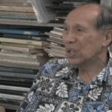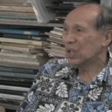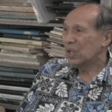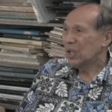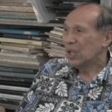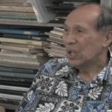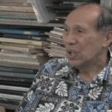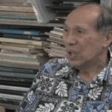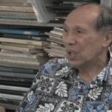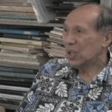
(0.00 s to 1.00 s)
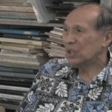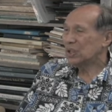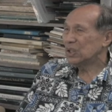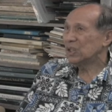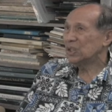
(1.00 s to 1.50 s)
Yeah. Uh-huh. Yeah.
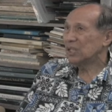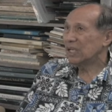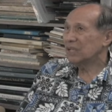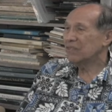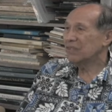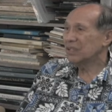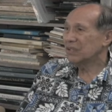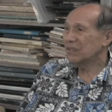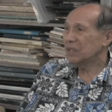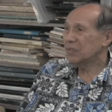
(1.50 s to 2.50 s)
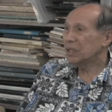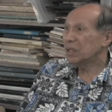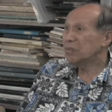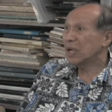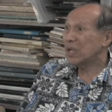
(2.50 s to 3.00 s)
Just ever of the
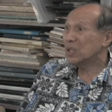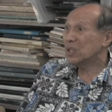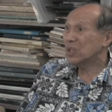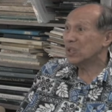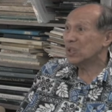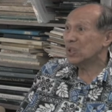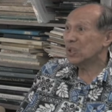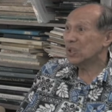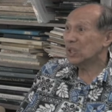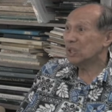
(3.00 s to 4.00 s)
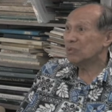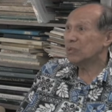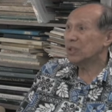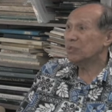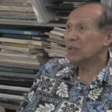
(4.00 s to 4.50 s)
big banyan tree.
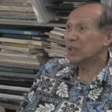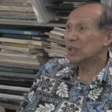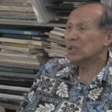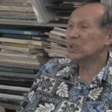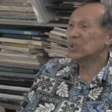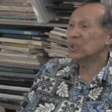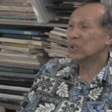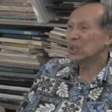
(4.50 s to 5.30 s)
Yeah. Big banyan tree.